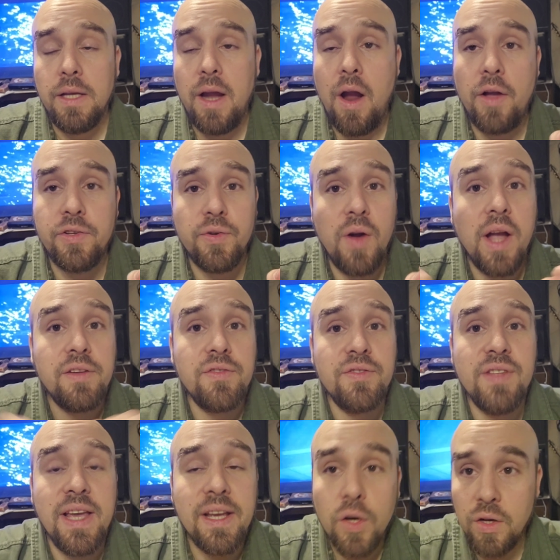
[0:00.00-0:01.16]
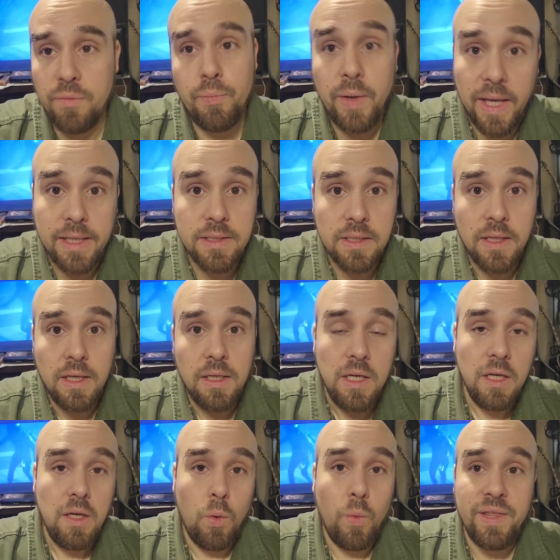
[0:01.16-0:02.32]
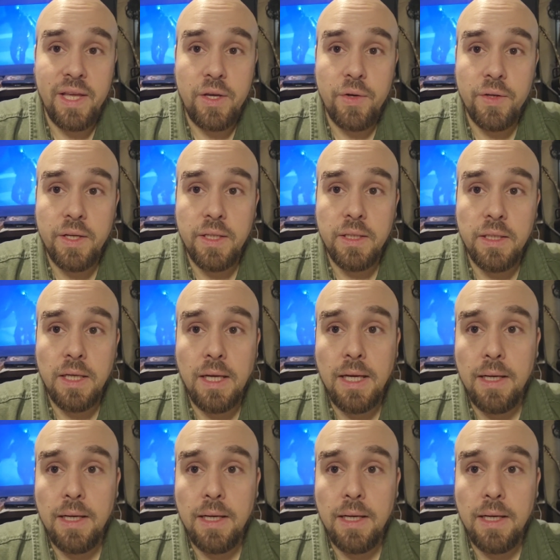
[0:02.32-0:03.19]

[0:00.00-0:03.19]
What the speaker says: character actors they could have picked when they couldn't